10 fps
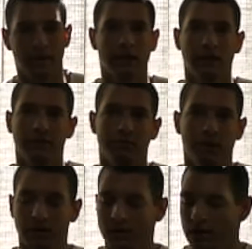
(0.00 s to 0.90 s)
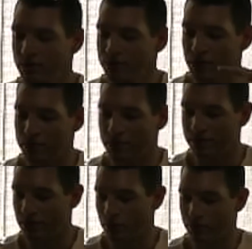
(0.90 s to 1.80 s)
make it less bitter. And
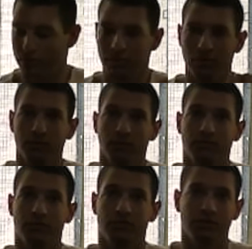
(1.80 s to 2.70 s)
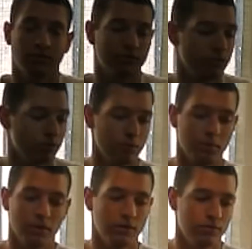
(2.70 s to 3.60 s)
mixing it with fruit, especially citric fruit, would
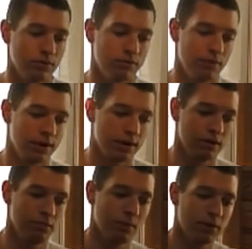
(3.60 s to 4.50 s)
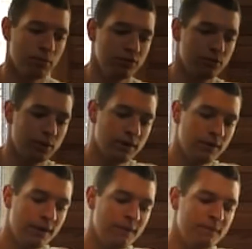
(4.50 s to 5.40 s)
be very good and make it more sweet.
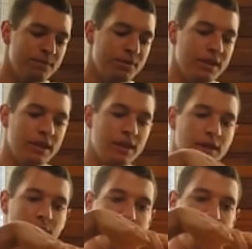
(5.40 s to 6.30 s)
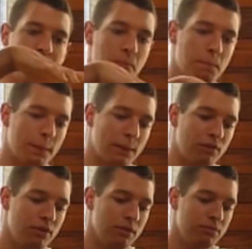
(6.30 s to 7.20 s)
The
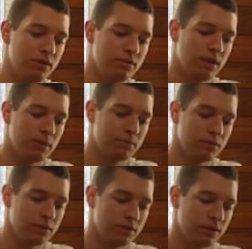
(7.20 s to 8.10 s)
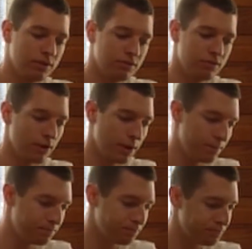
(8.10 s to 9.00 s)
cream cheese absolutely tasted great.
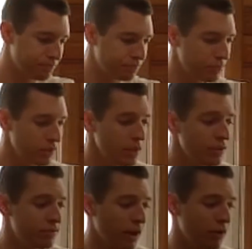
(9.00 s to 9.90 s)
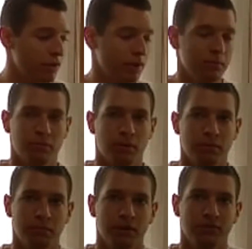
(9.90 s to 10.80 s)
Sour cream is
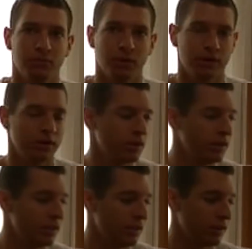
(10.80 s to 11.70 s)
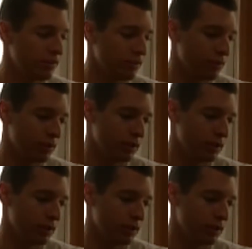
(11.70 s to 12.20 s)
probably the biggest winner because it